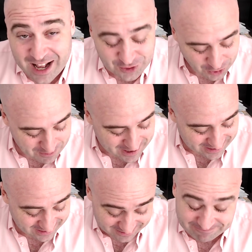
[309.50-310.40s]
So I
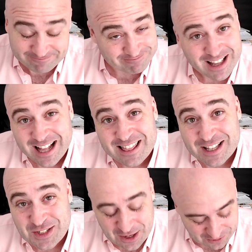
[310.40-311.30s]
mean,
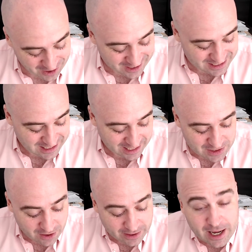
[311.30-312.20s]
this ain't rocket science.
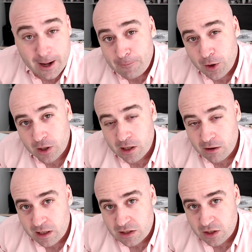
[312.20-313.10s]
All right, now here
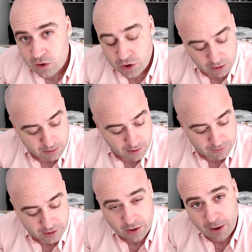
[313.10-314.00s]
is a YouTube
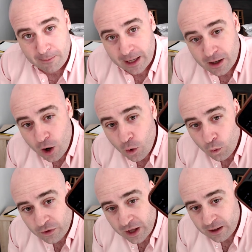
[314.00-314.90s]
video I made
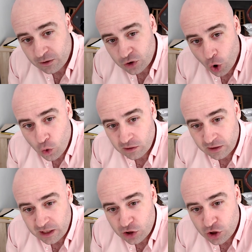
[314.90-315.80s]
with a
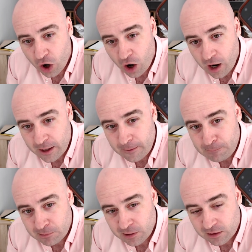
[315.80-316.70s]
totally
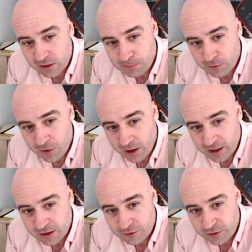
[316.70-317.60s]
non-politically
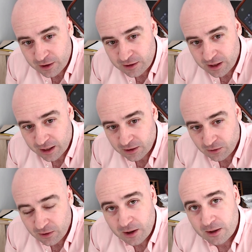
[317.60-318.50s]
provocative title,
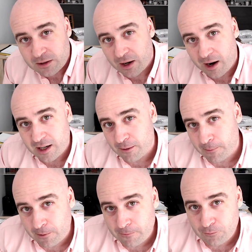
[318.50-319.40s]
talking
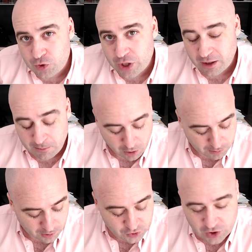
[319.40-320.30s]
about Jenna
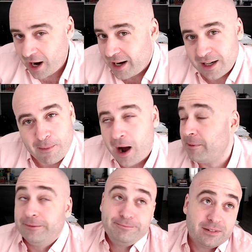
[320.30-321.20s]
Marbles, I
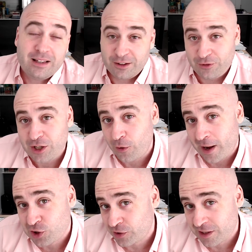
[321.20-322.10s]
mean, the video
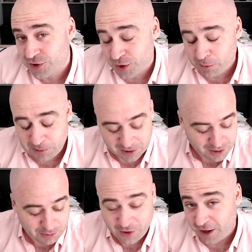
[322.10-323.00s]
actually is somewhat politically
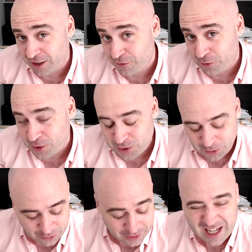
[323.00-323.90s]
provocative if you watch the whole
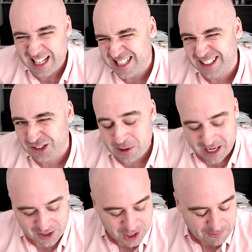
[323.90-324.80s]
thing. It's a little bit
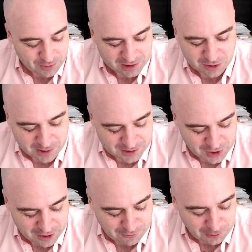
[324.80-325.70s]
edgy, a little bit
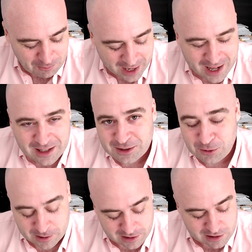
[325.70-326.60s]
insightful, a little
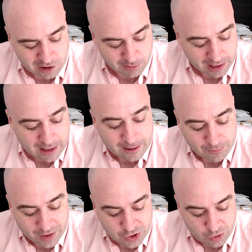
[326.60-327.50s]
bit disturbing.
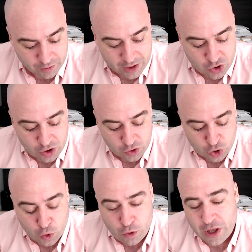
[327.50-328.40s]
This reached
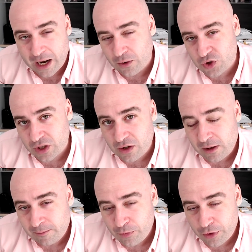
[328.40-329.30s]

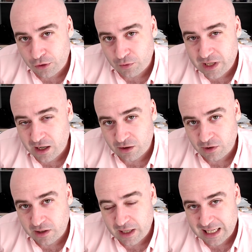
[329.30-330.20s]

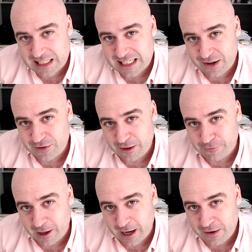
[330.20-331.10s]

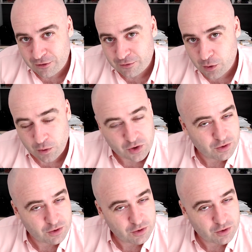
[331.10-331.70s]
2,375 viewers.